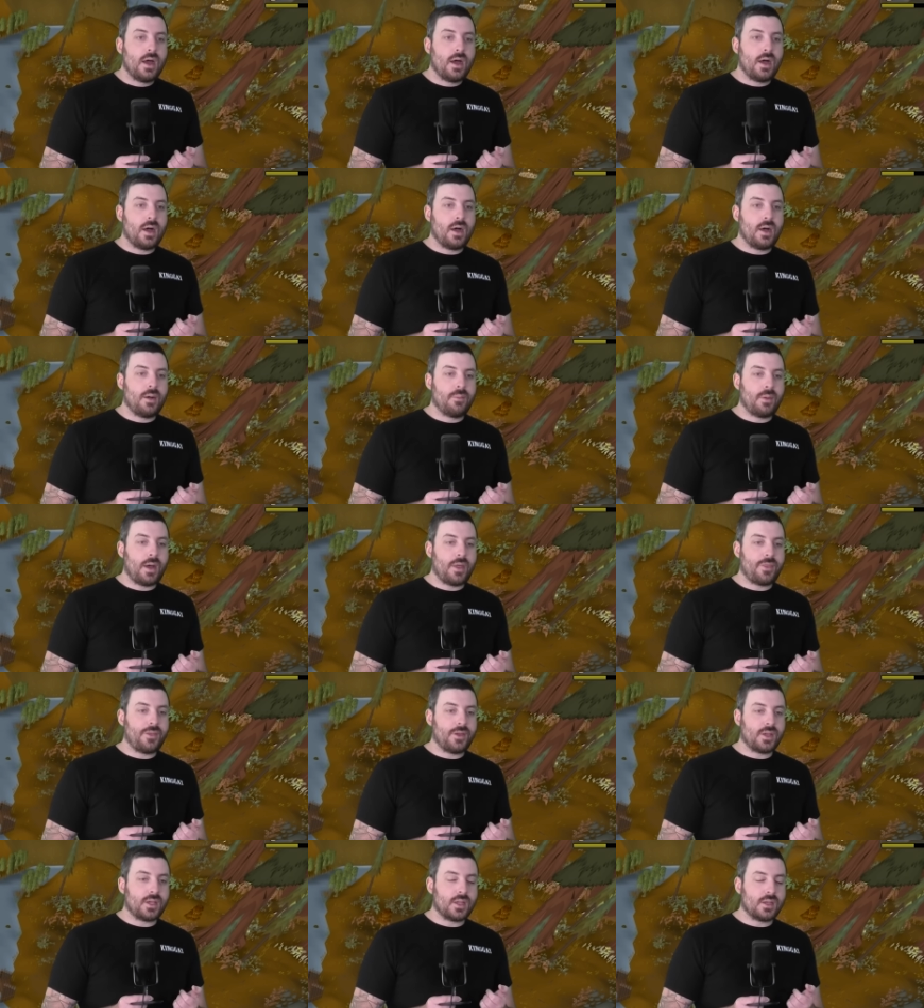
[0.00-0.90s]
I
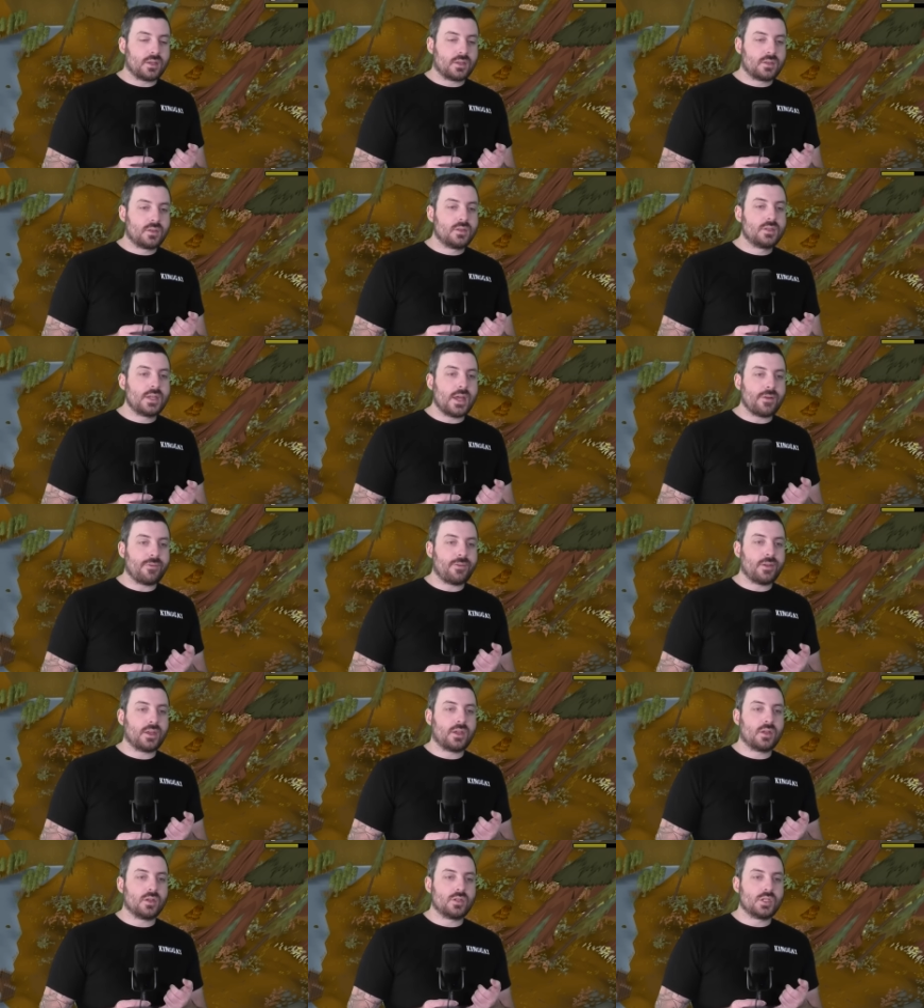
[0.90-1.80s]
think it
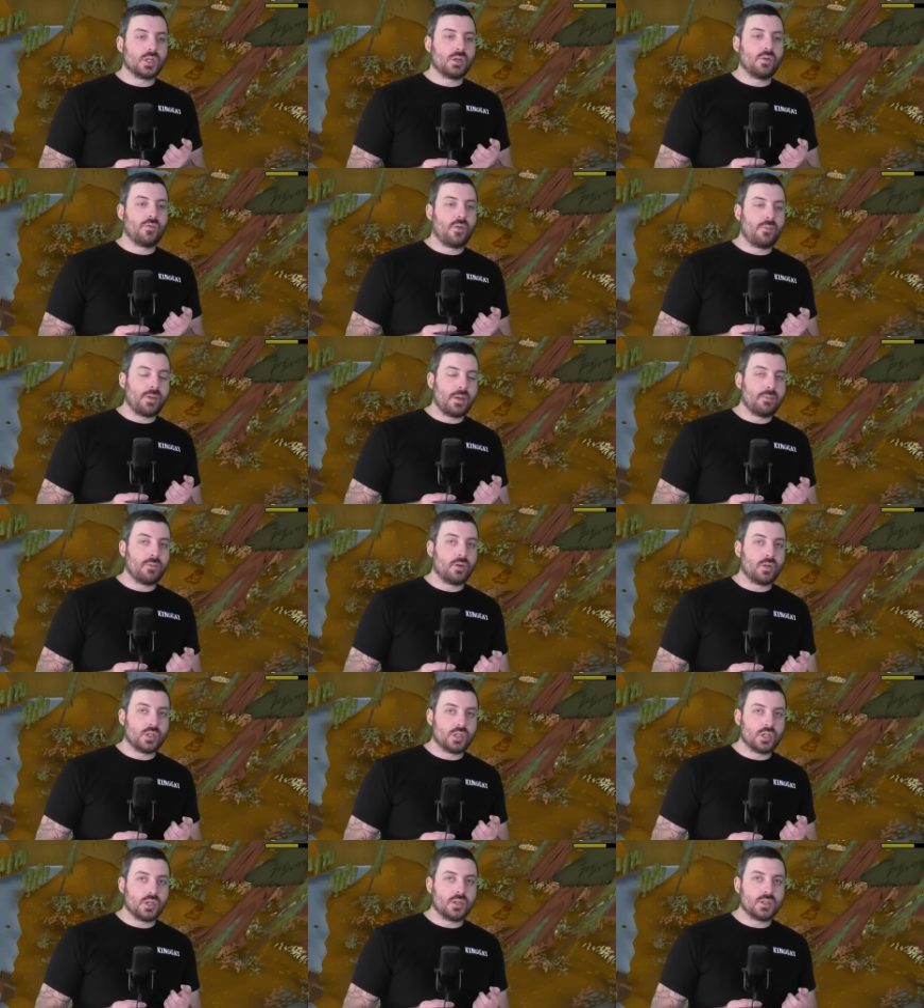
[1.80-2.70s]
definitely could do with a bit
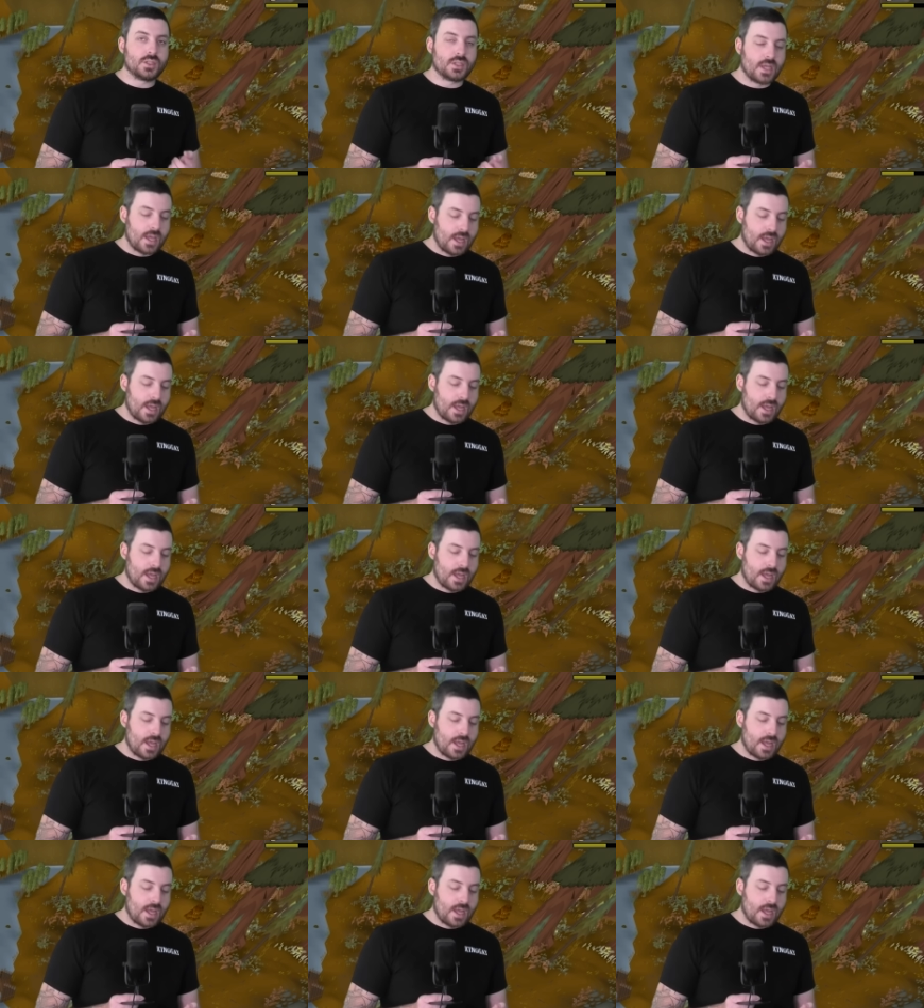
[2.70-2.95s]
more juice.